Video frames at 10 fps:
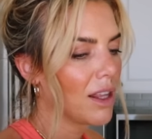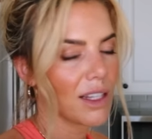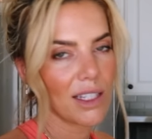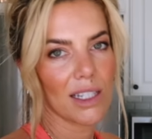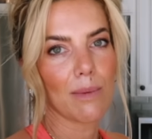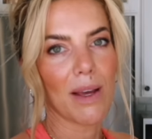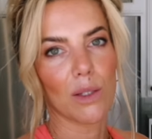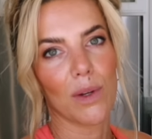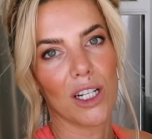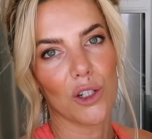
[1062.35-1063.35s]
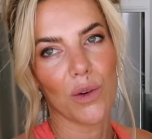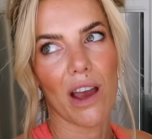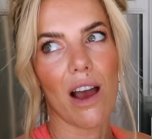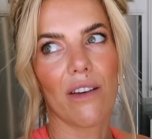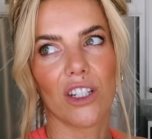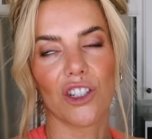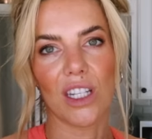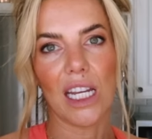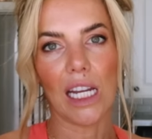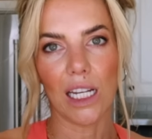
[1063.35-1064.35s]
this is the best way to do it without having to
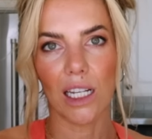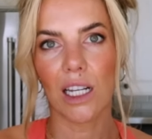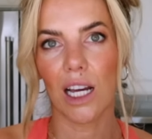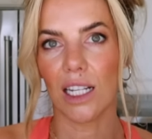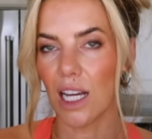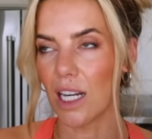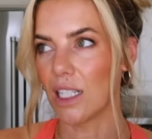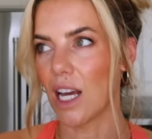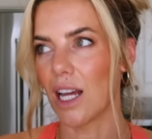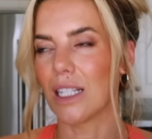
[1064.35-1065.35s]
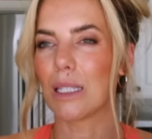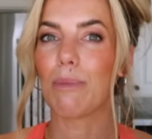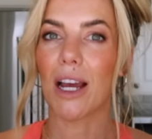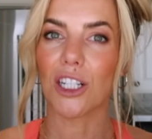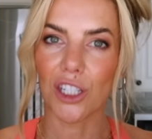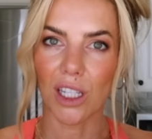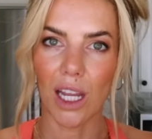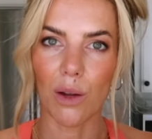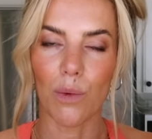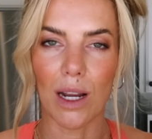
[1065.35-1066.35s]
just eat a ton, a ton,
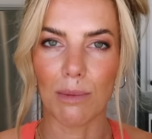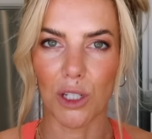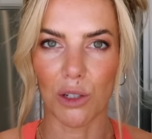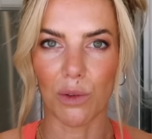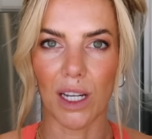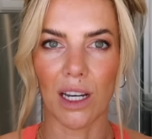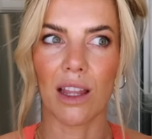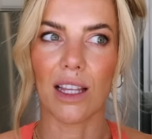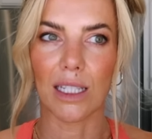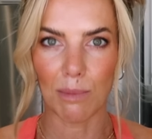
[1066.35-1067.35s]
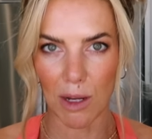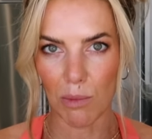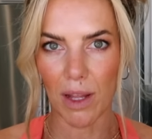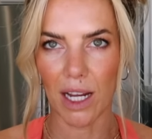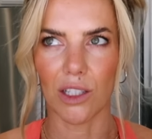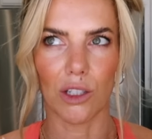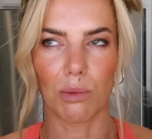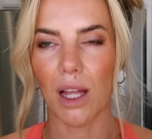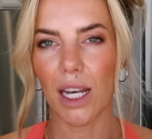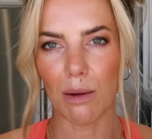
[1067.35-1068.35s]
especially when I'm doing this meal plan, because there's
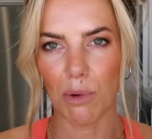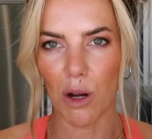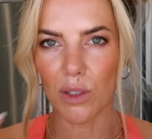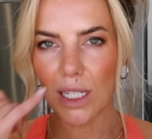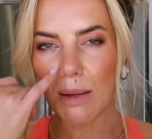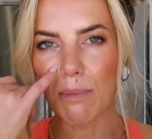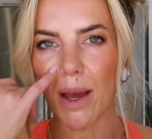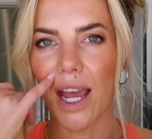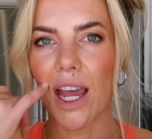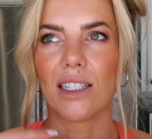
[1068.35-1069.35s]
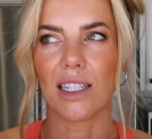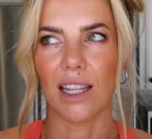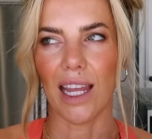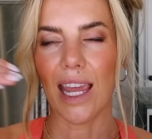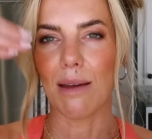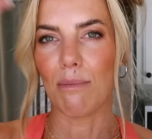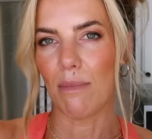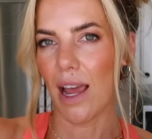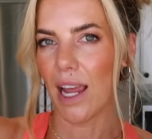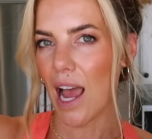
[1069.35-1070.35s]
plenty of protein, but to like hit
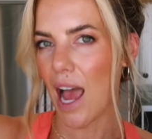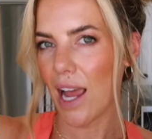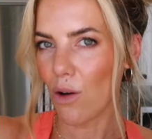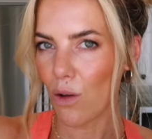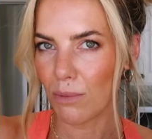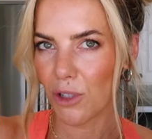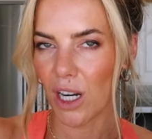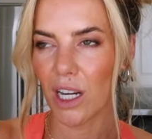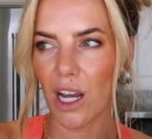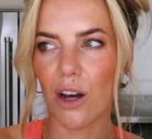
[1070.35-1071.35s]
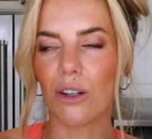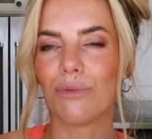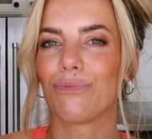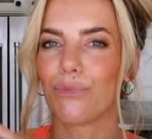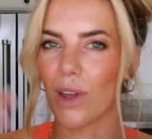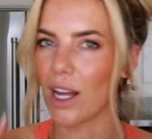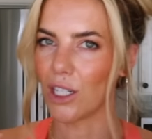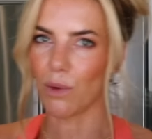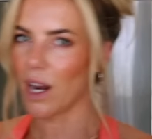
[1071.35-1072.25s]
my high goal I'm trying to go, I just